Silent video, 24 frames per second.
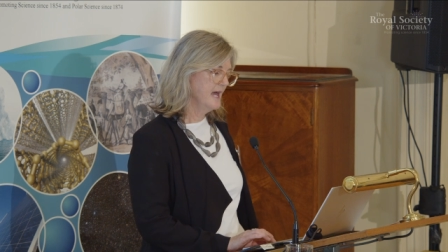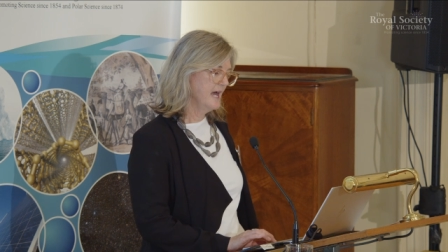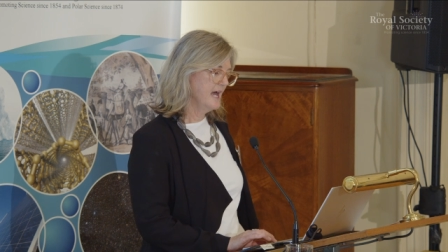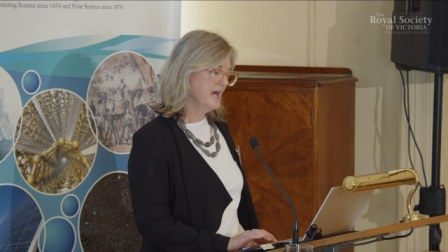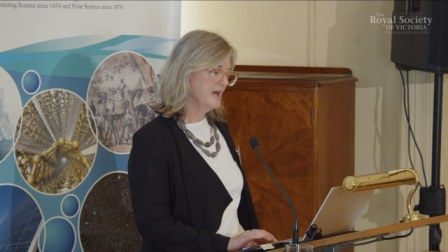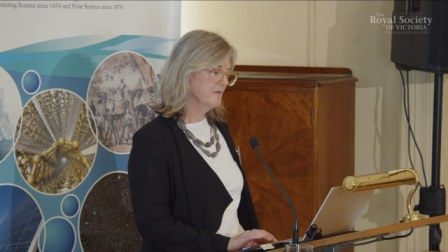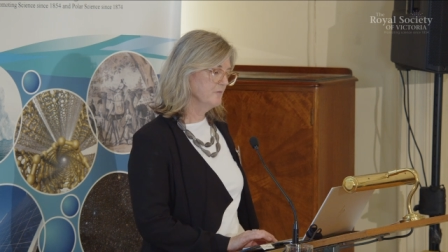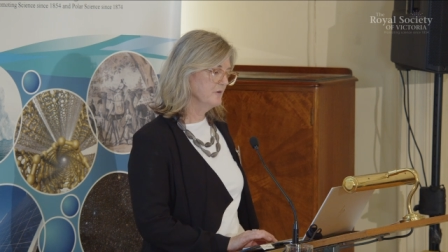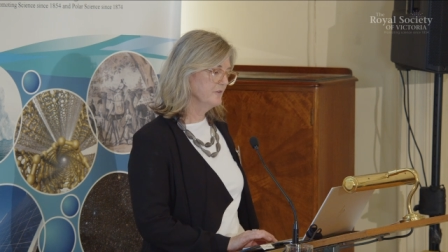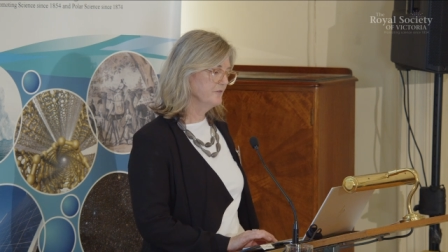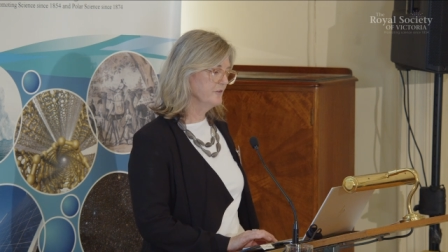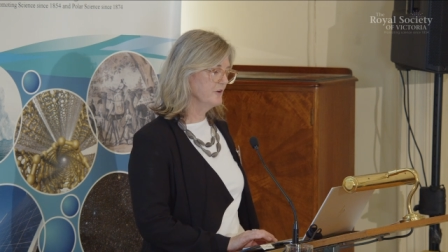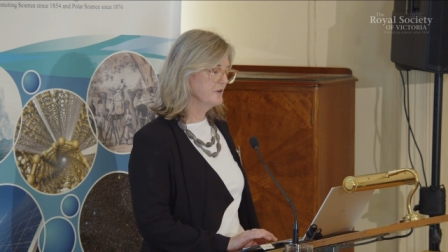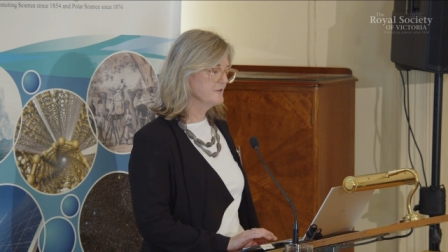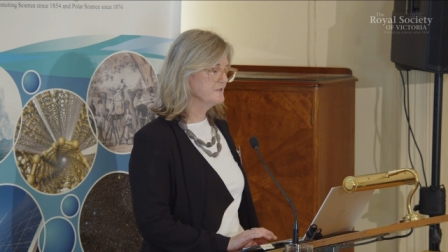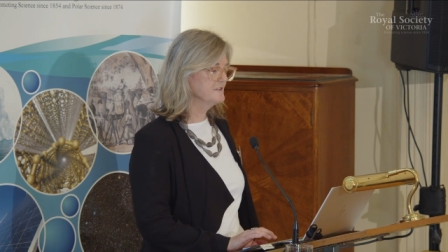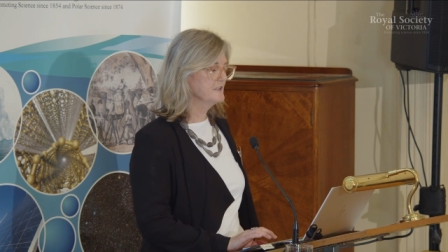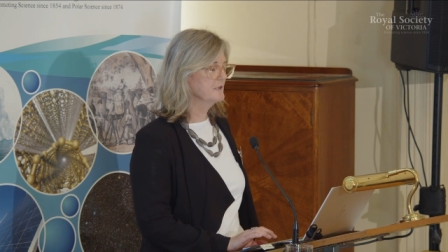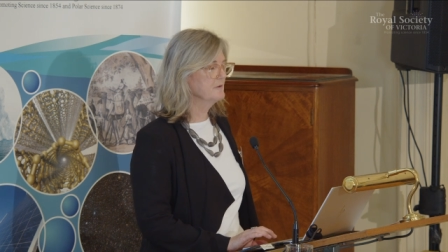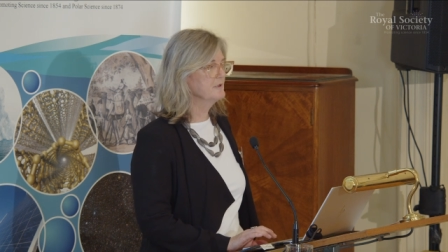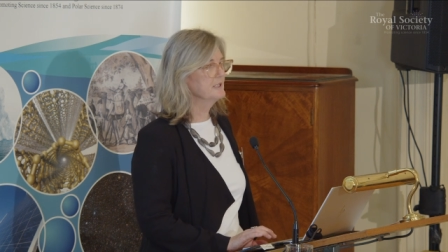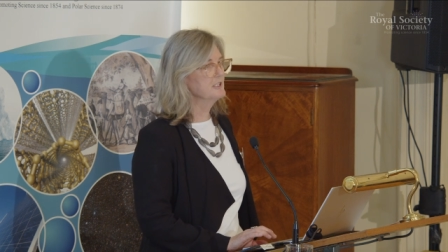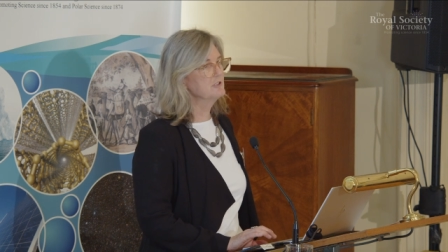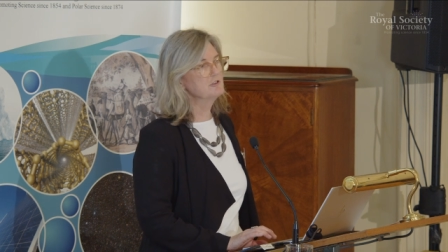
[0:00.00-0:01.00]
And we've
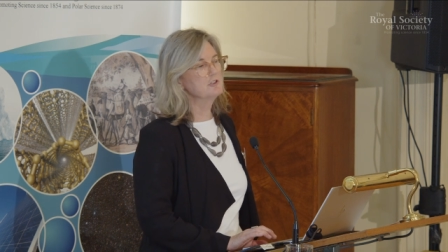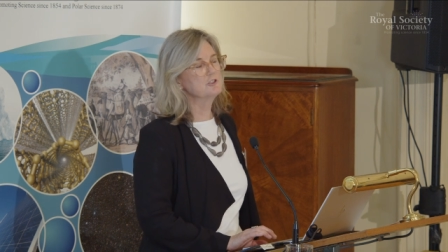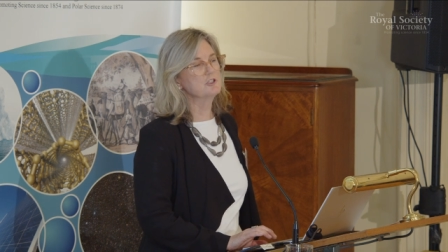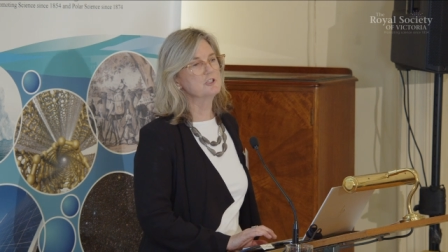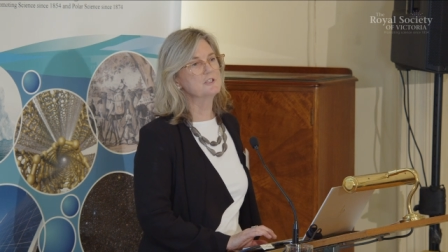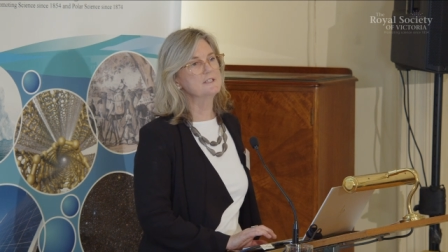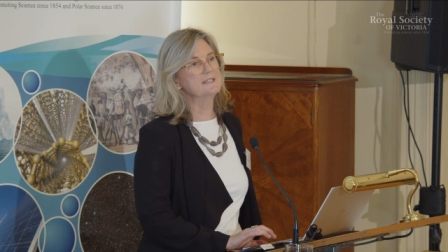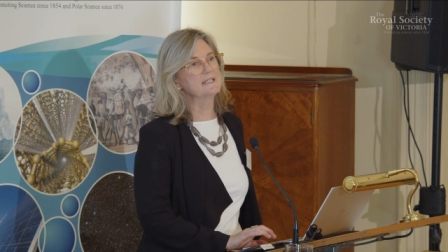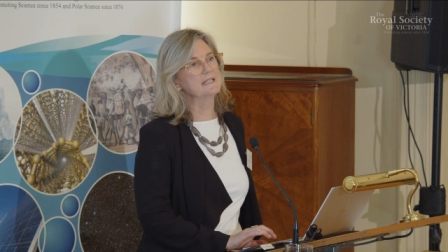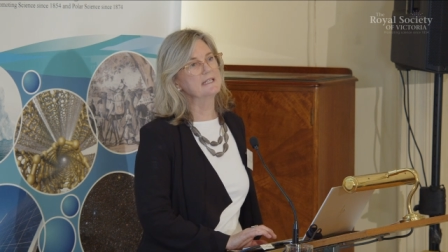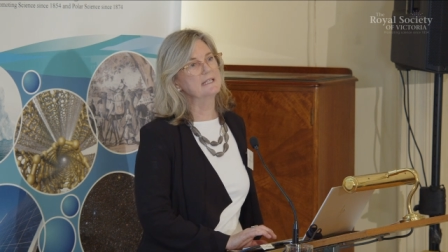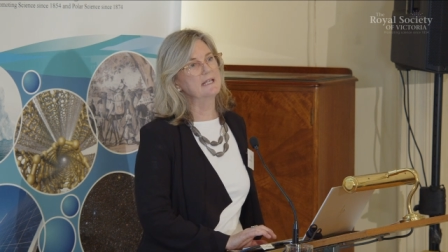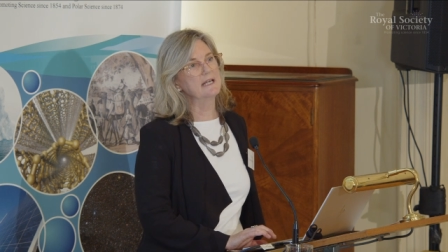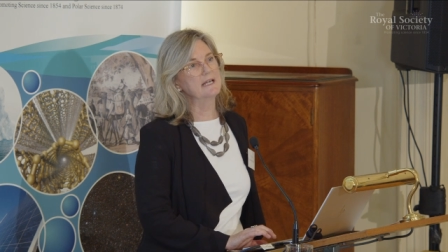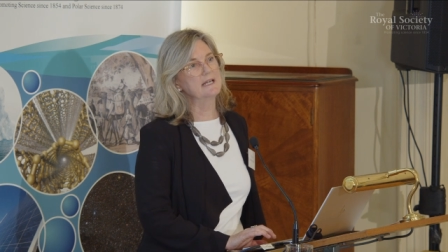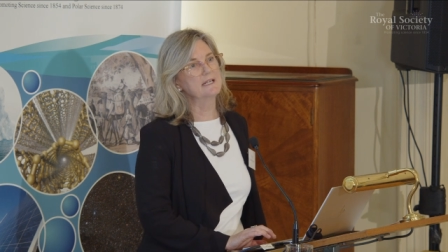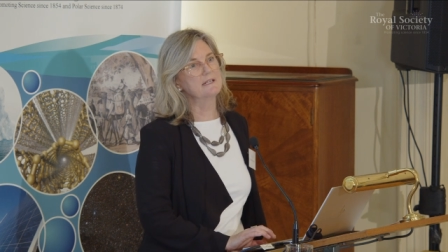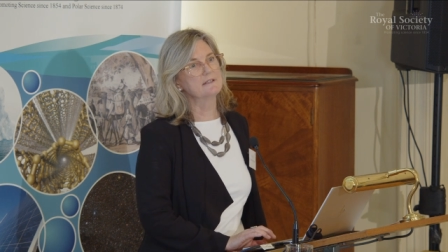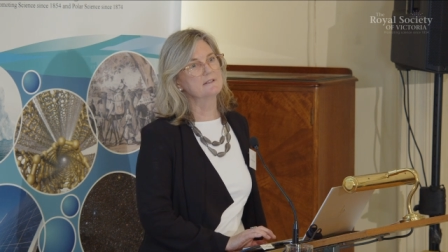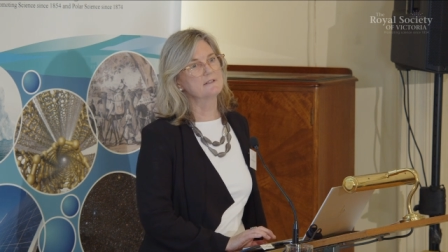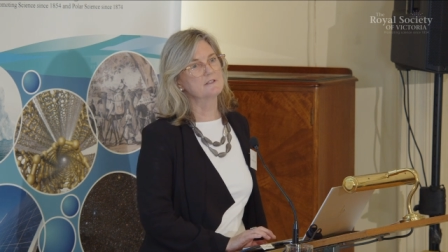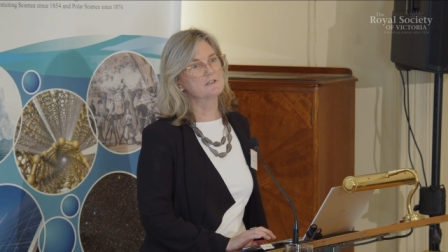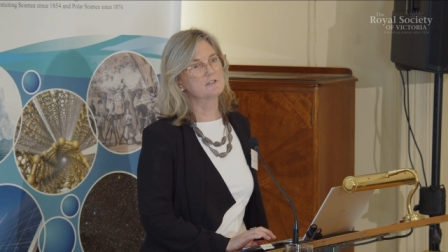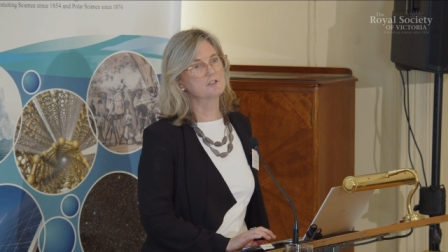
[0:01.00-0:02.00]
also introduced a
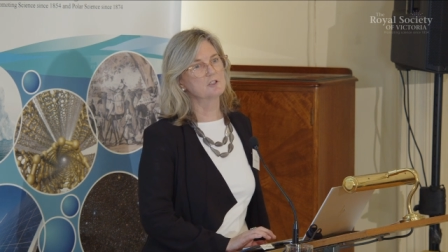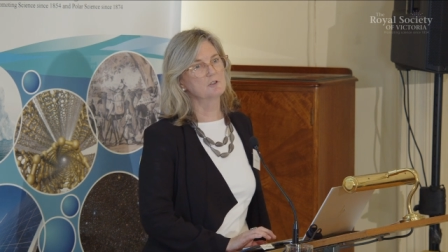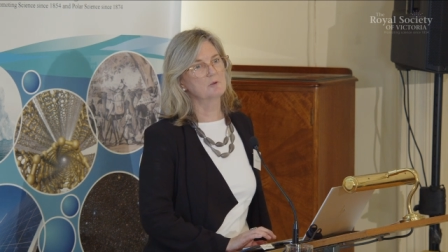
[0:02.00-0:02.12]
lens